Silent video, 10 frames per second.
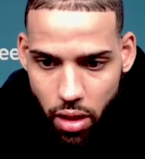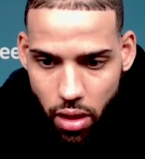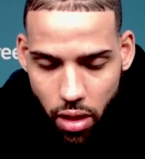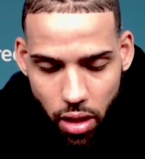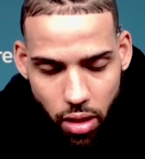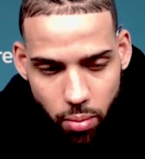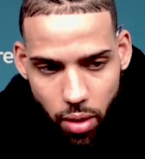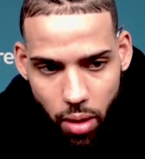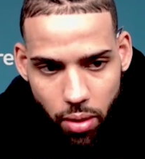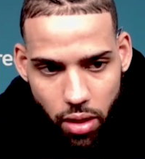But I'm
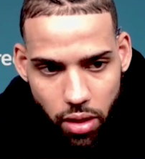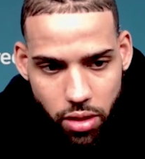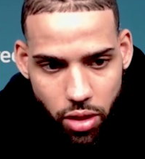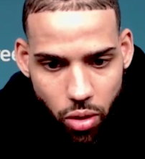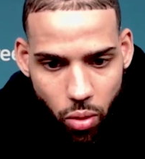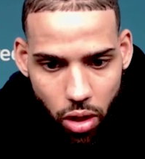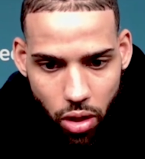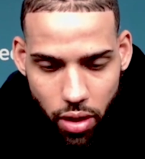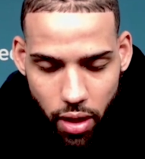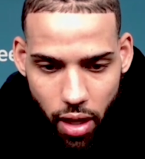going to continue to work
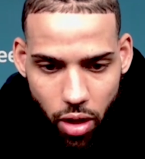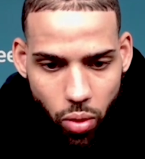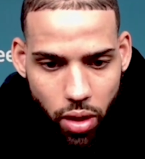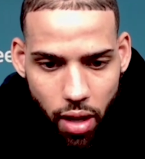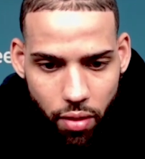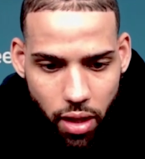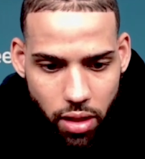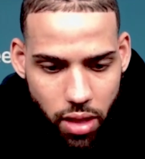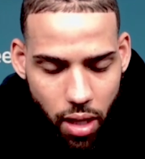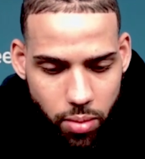on that. I don't really have, like, a
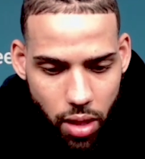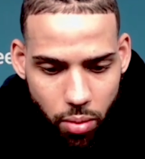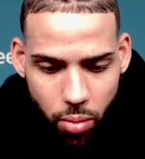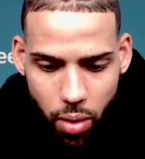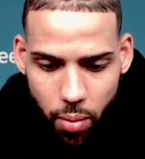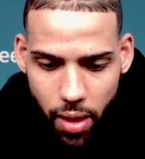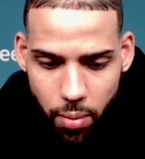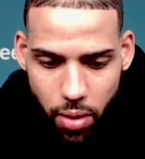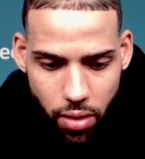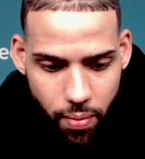timetable, but
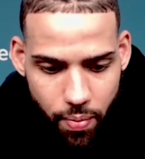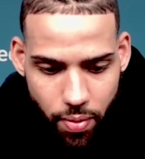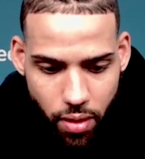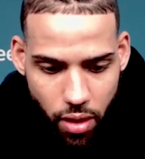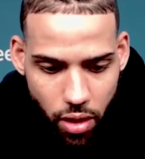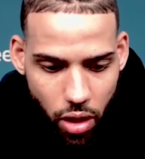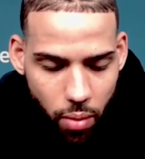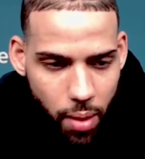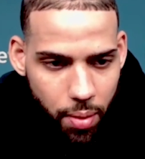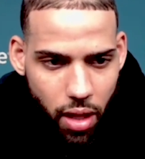maybe you know,
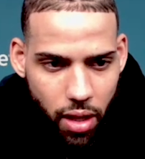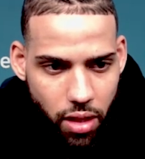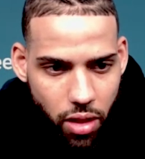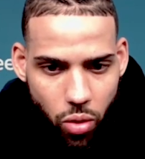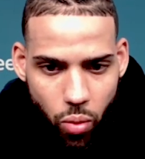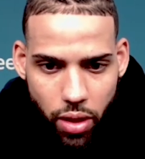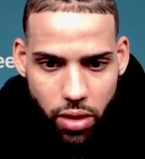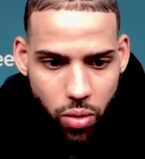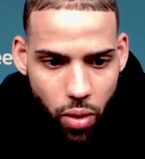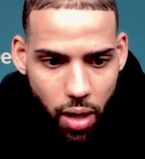maybe like another week
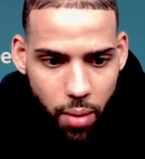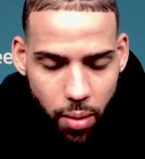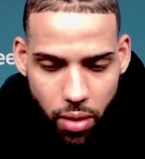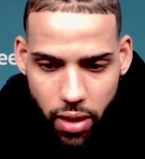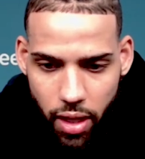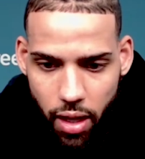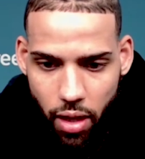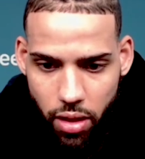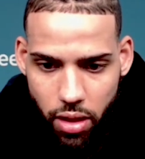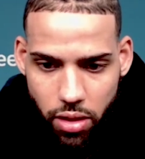to where I'm able to get
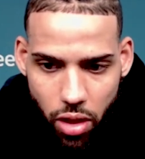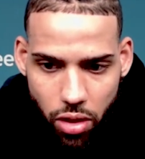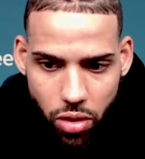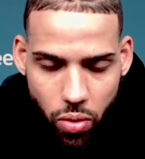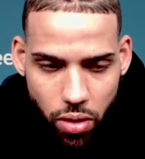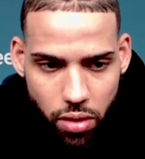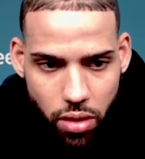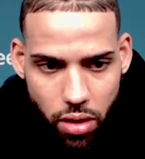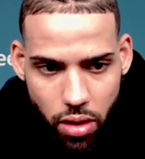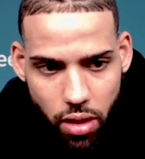out there and start doing
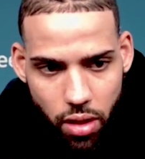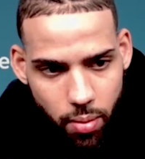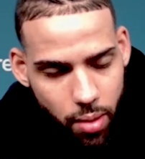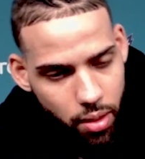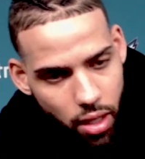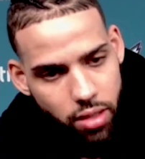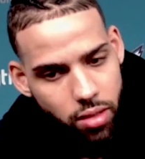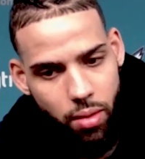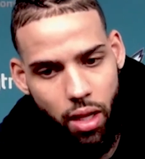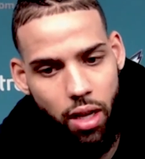maybe like
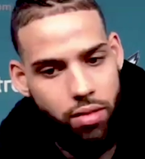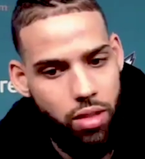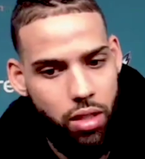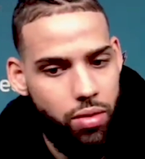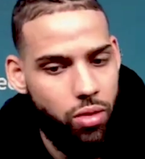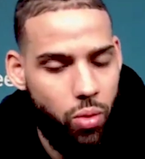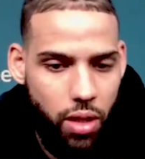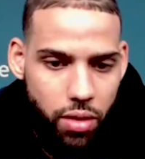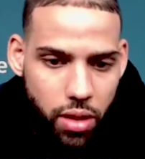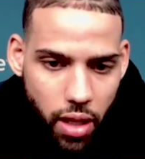some live stuff or
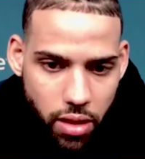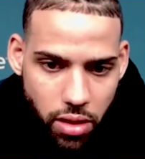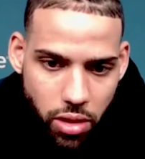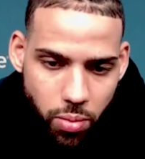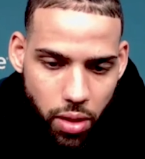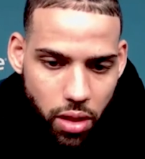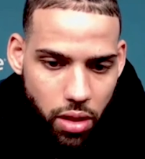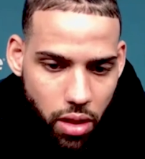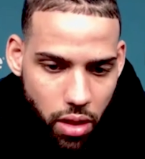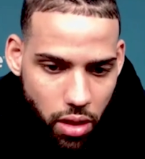whatever the case is. But,
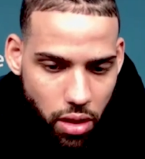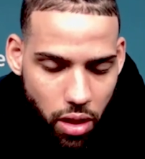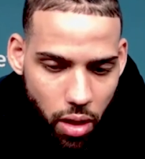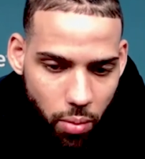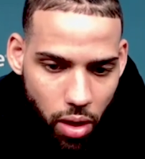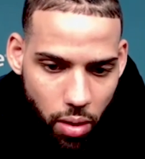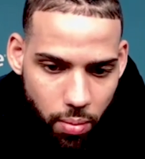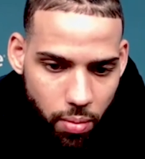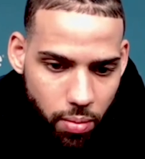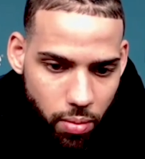you know,
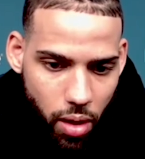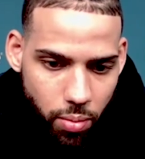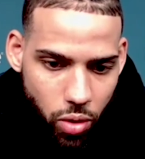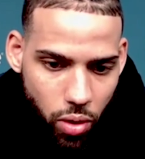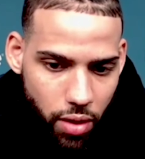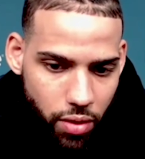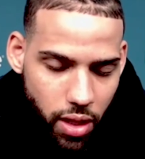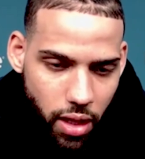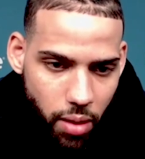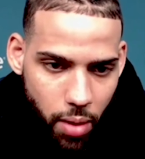I'm doing
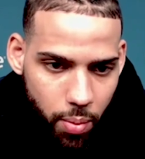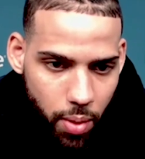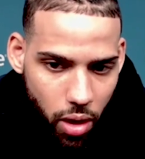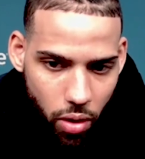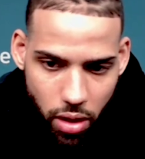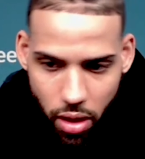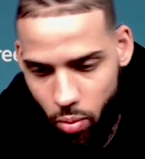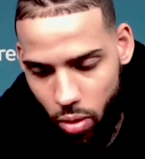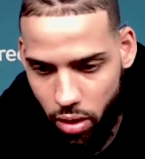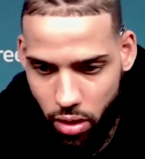everything in my power, and I'm
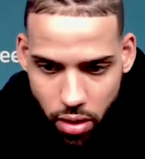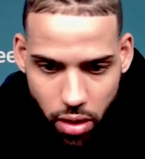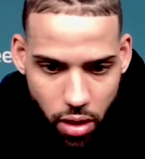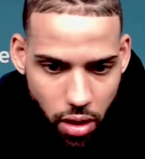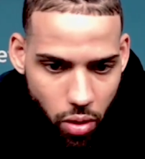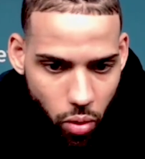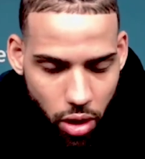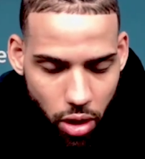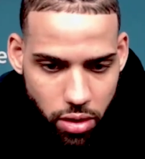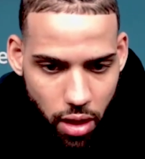working with
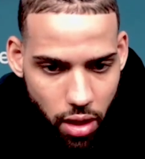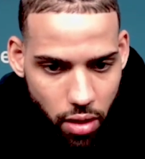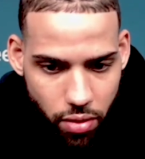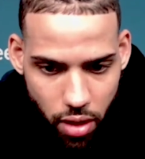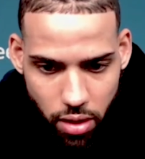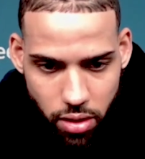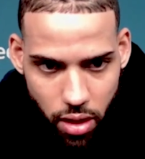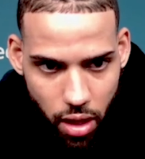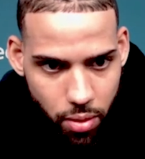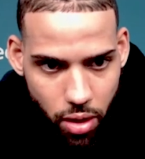our staff
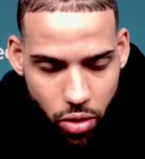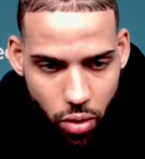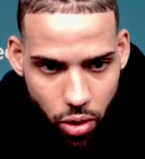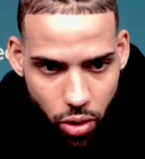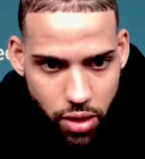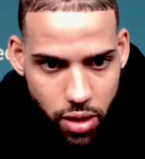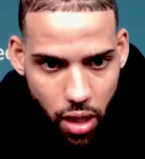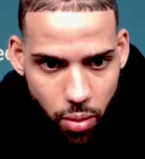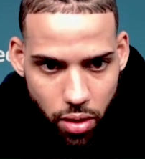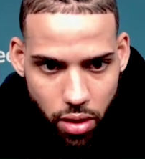nonstop, and they're doing a great
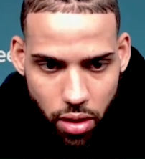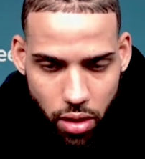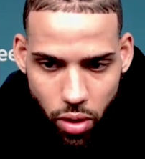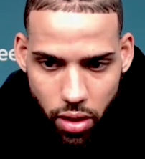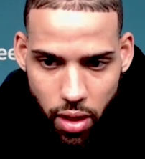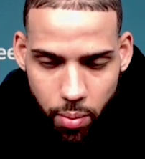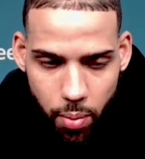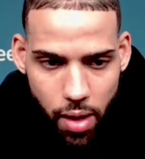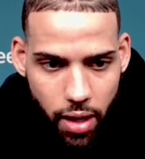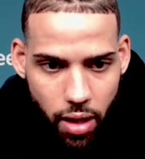job with getting me
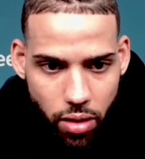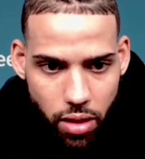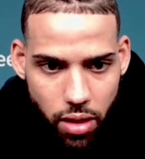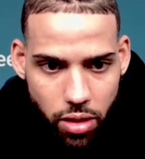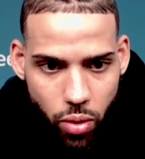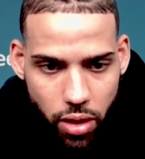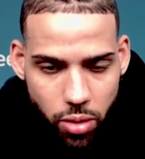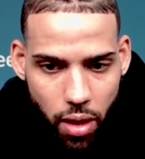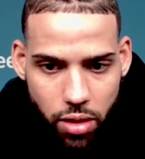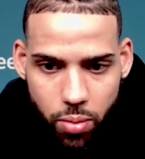back out there as quick as
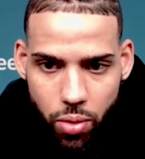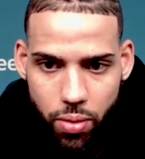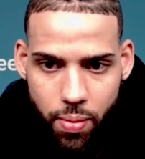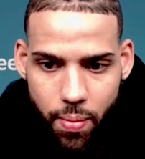possible.